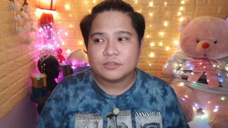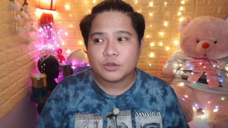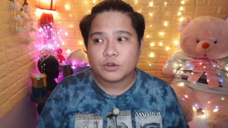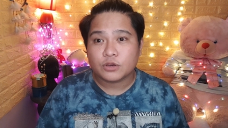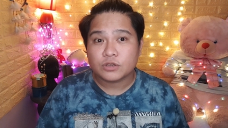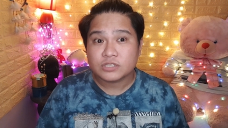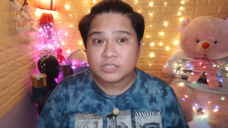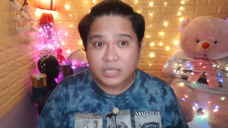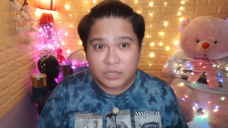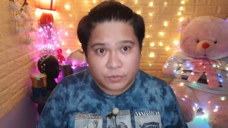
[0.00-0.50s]

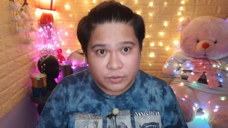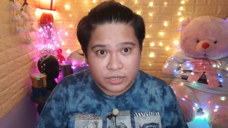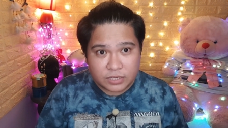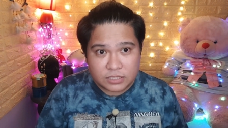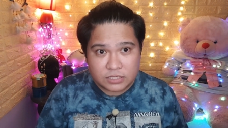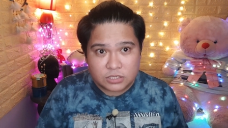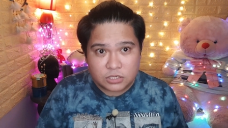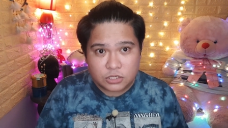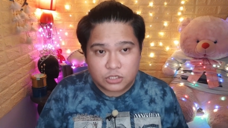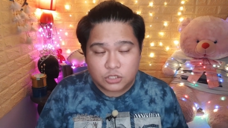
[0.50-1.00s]
their series.
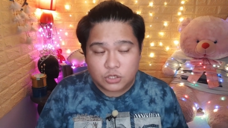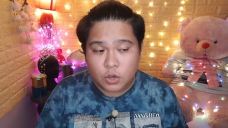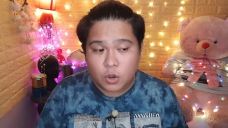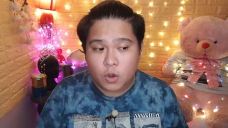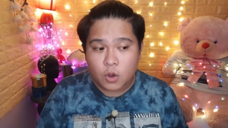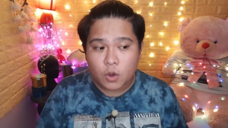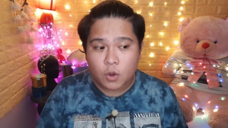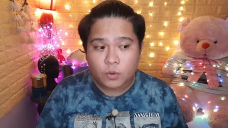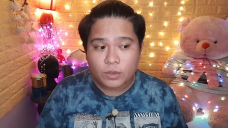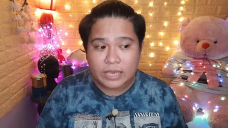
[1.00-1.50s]

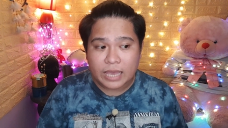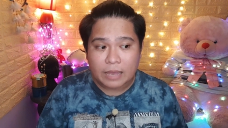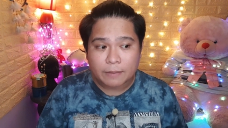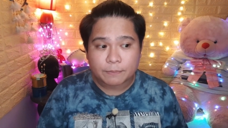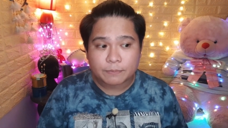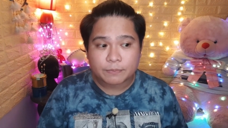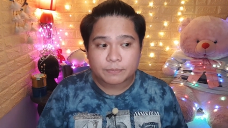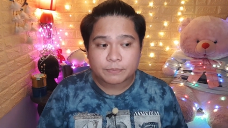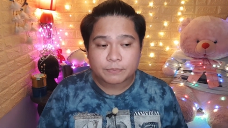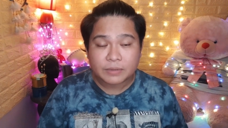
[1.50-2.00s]
So yeah,
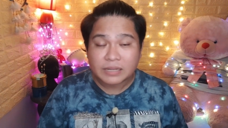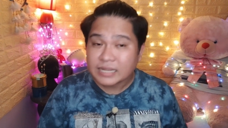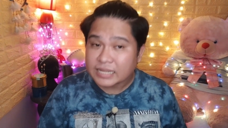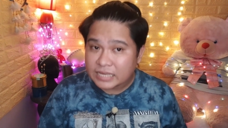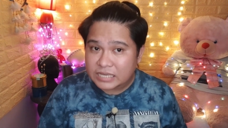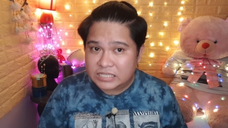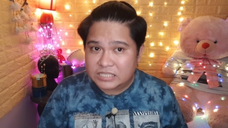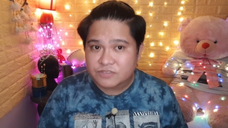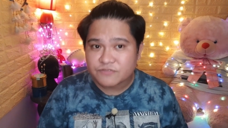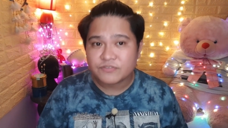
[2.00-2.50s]

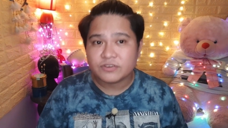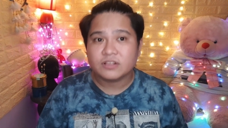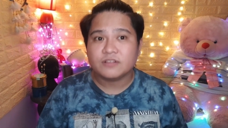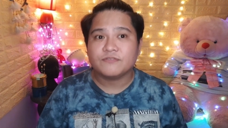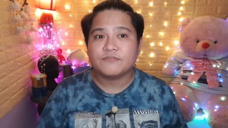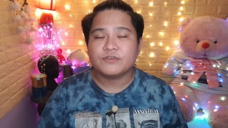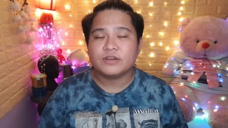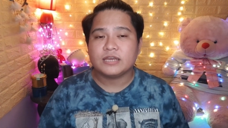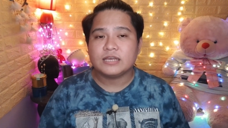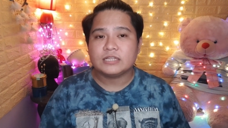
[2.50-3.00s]
please feel
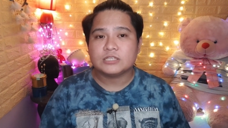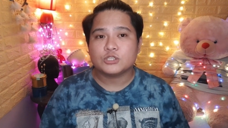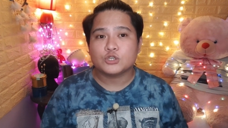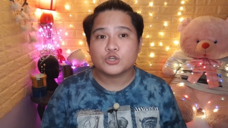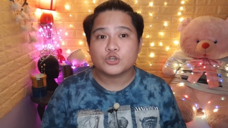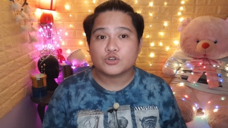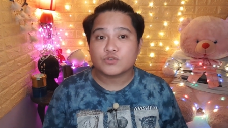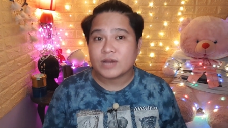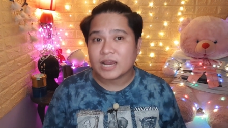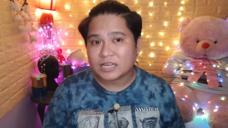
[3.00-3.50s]
free to
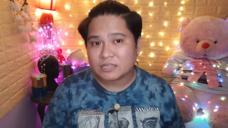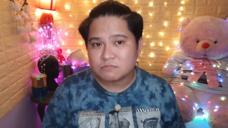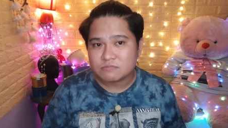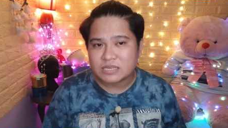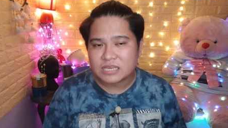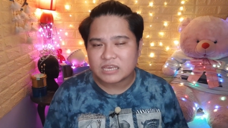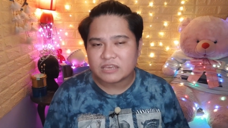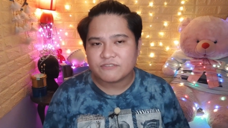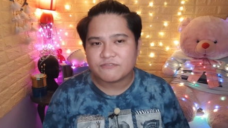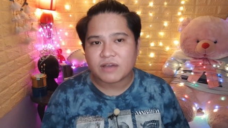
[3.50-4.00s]
correct
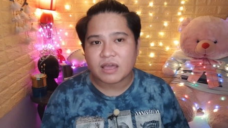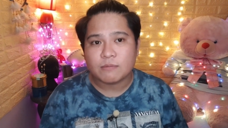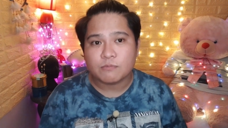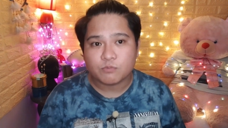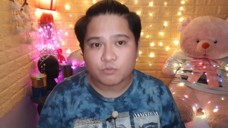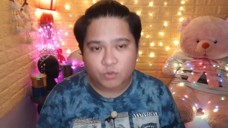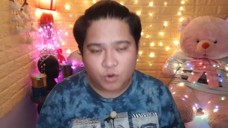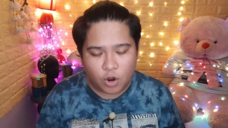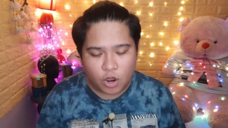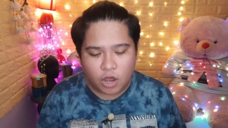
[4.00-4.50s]
me if
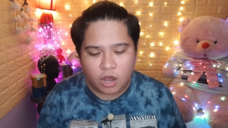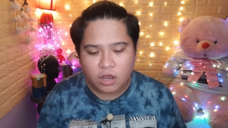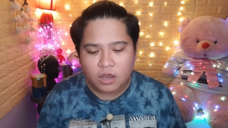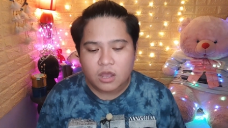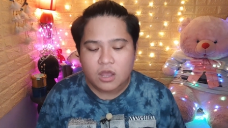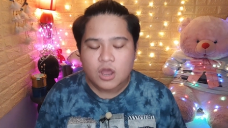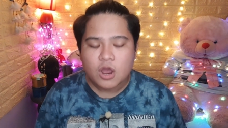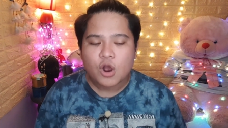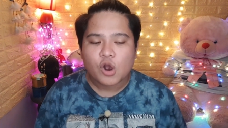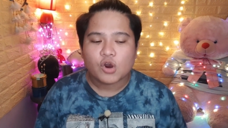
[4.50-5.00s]
I'm wrong
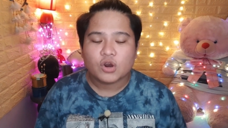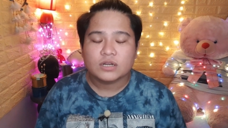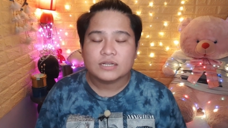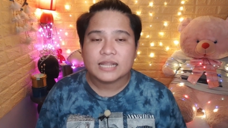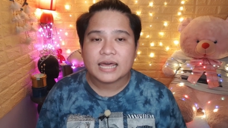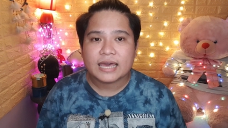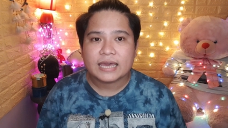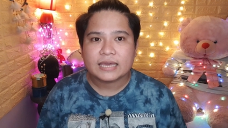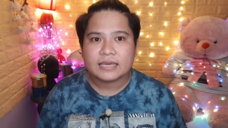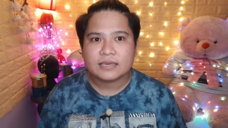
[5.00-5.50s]
or
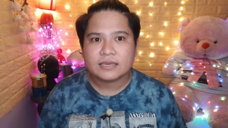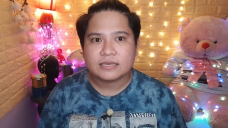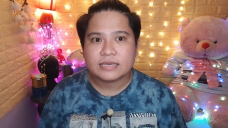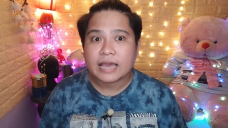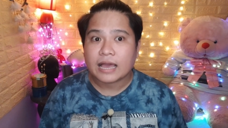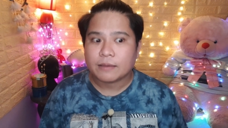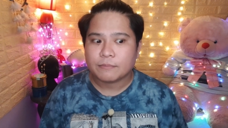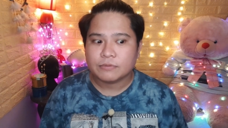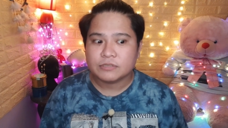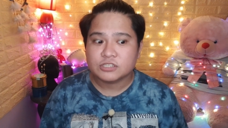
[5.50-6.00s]
like,
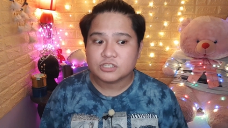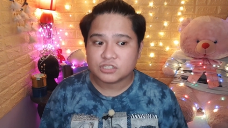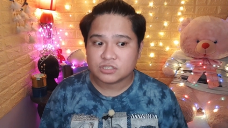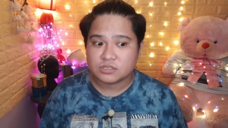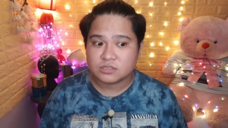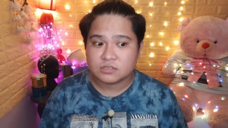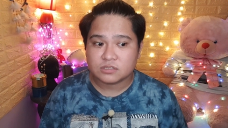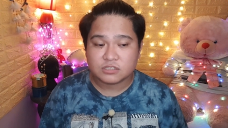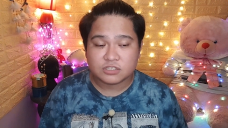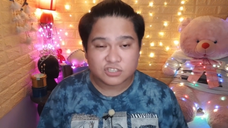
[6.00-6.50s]
yeah, but
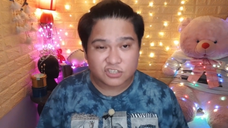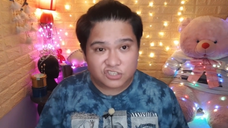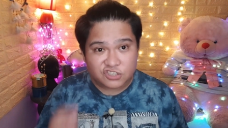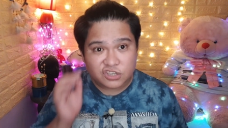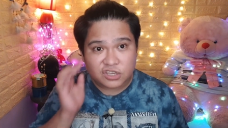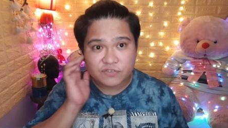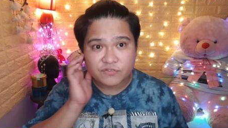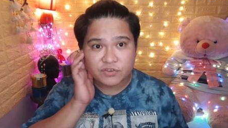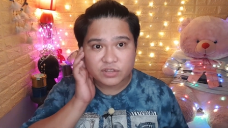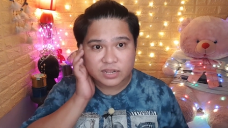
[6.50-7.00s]
just,
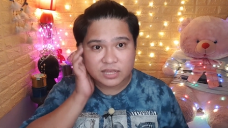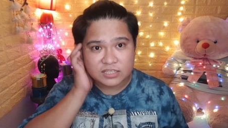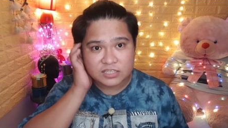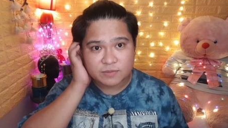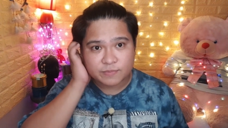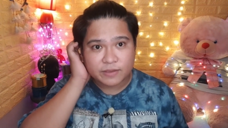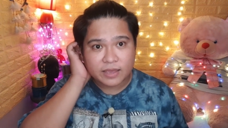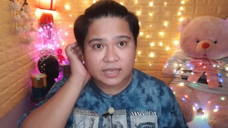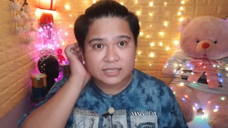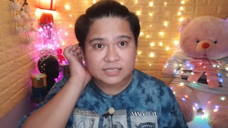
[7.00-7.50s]
just give a heads
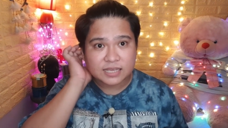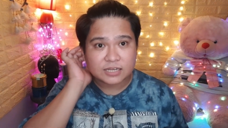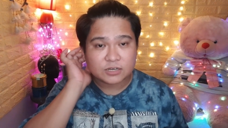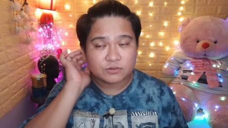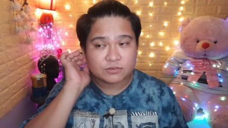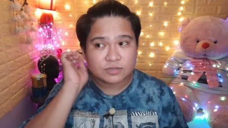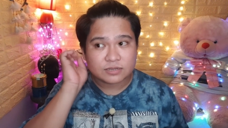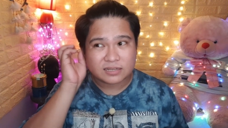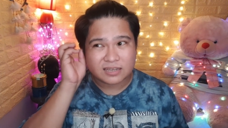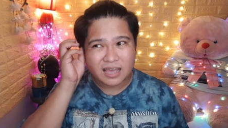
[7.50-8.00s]
up guys. I
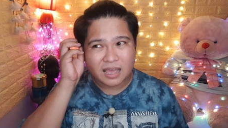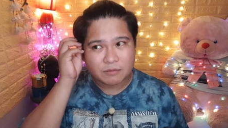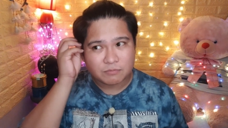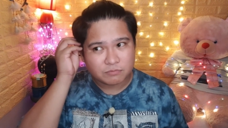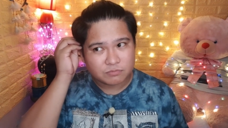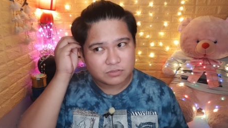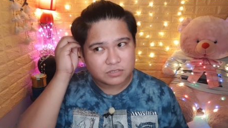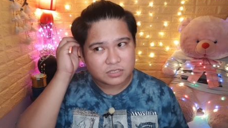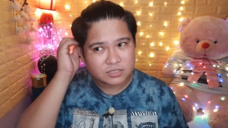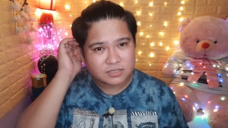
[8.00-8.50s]
don't,
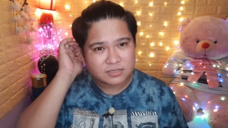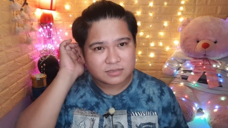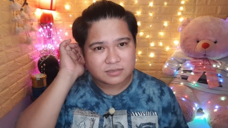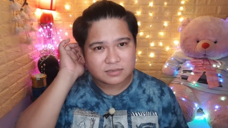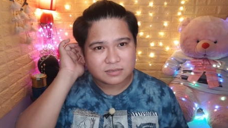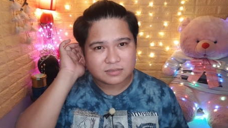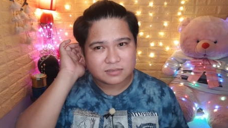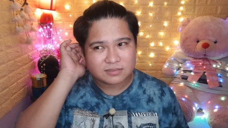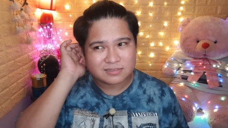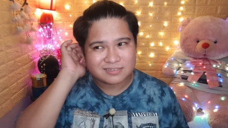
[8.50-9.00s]
I'm just,
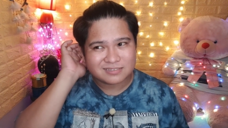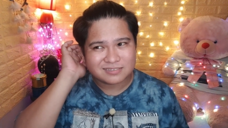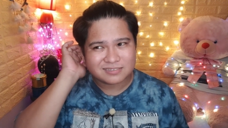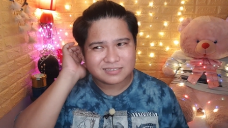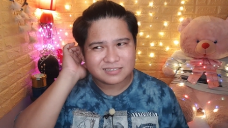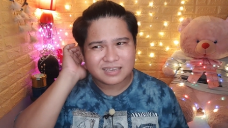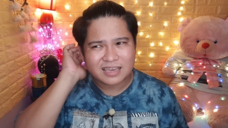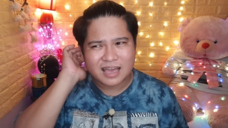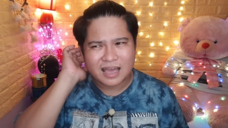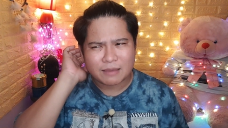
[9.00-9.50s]

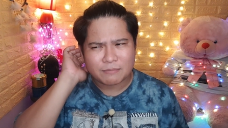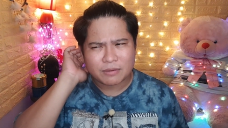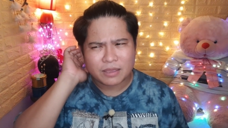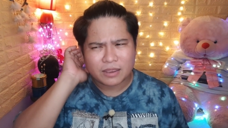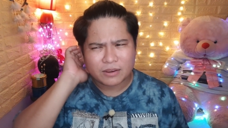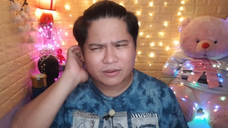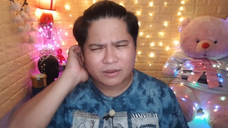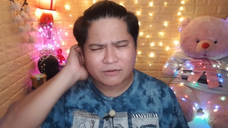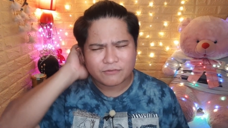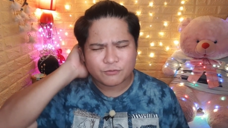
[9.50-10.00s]
yeah,
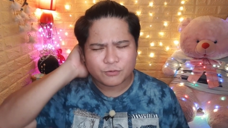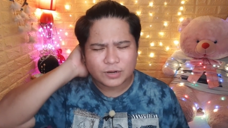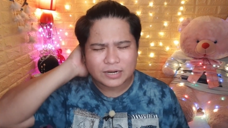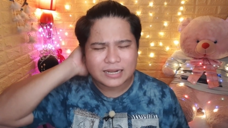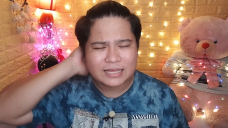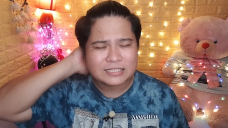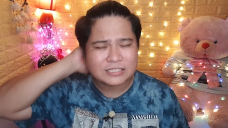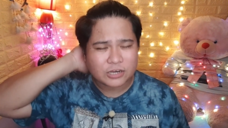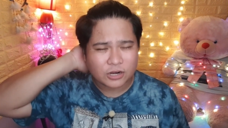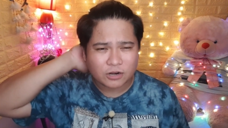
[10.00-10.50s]
I'm
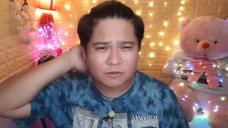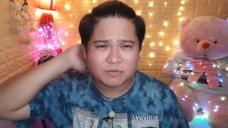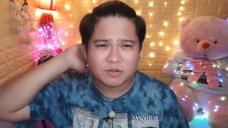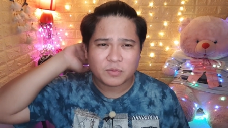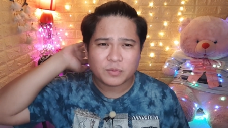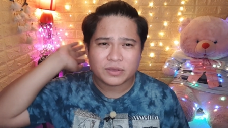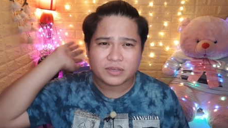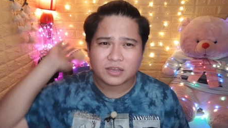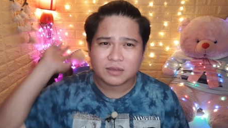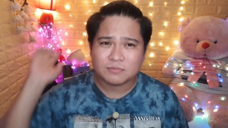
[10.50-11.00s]
really
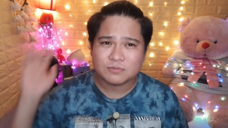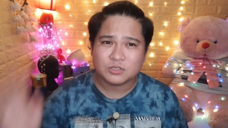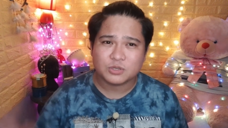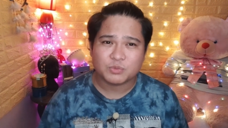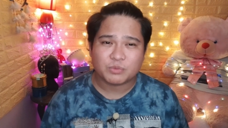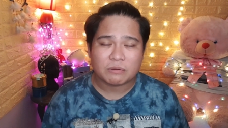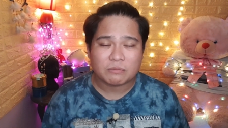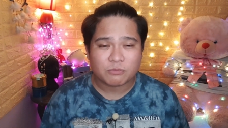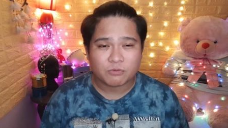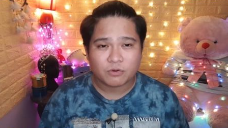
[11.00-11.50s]
terrible when it comes
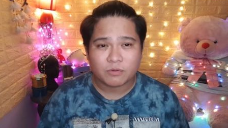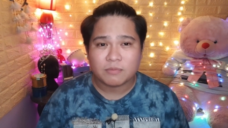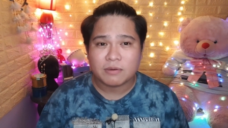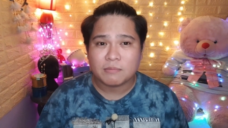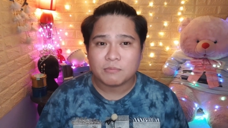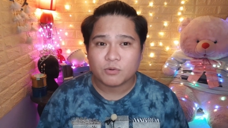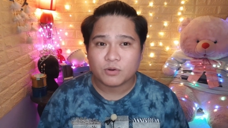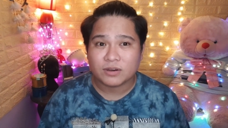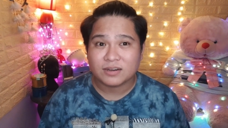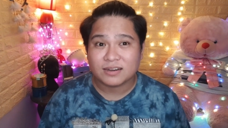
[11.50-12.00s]
to rem
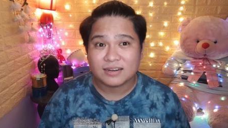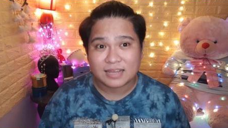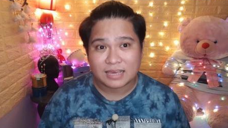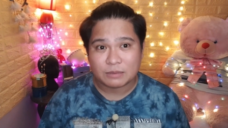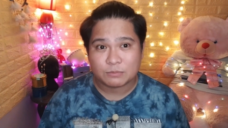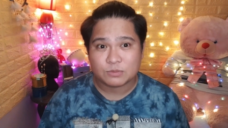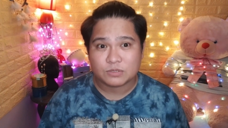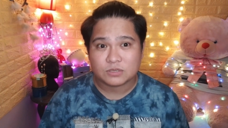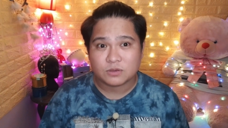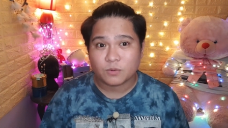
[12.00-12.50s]
remembering the
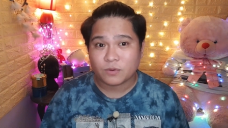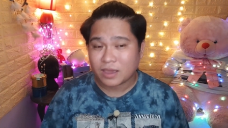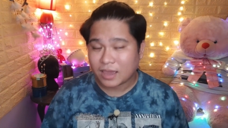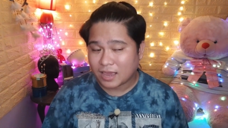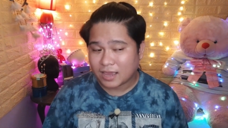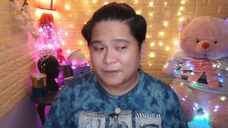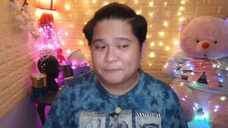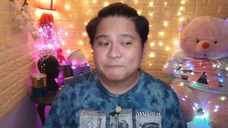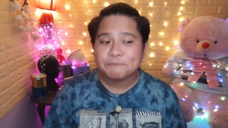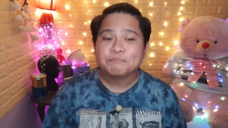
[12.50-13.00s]
names,
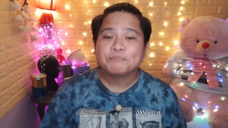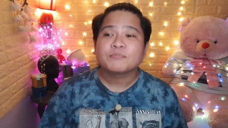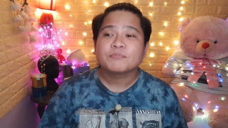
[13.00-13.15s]
okay?